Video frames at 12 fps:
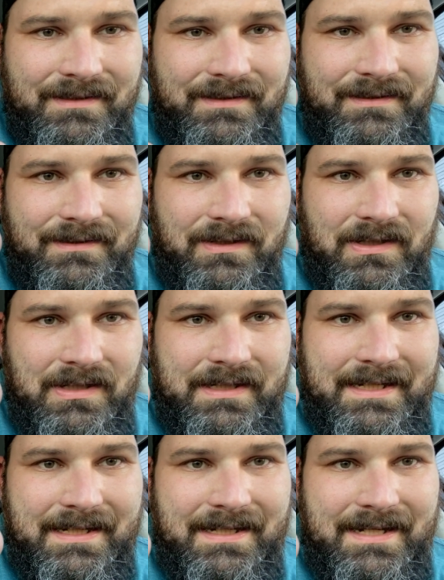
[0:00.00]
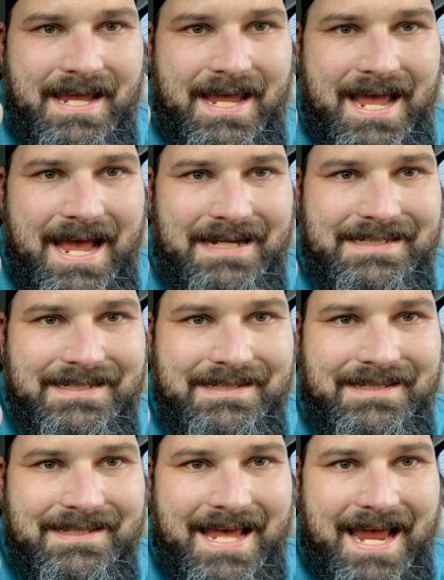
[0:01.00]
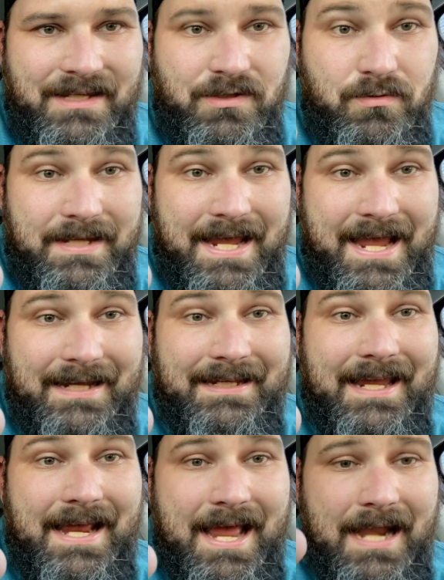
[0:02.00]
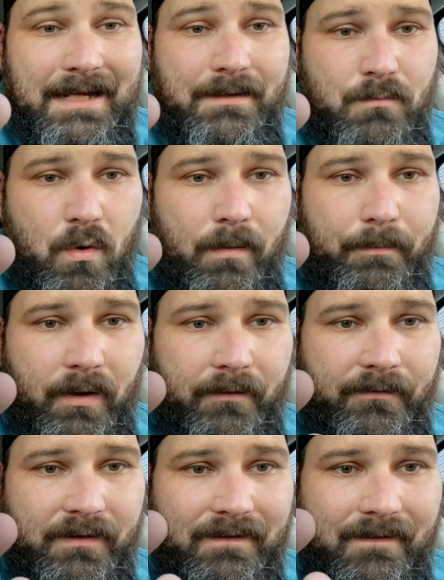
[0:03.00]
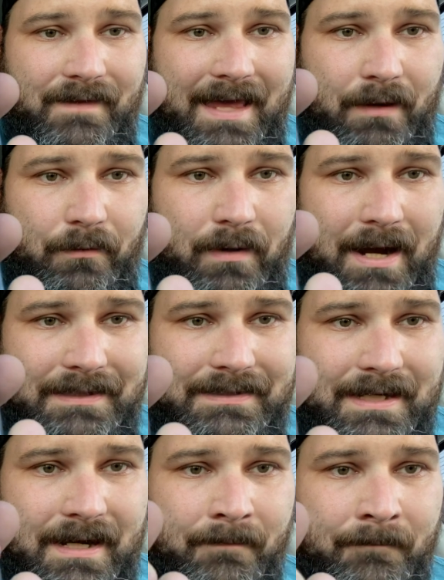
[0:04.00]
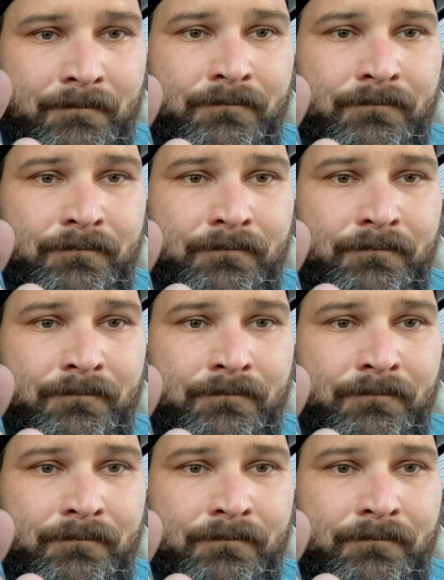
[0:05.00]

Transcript: Look at that. You can't get any more perfect than that right there.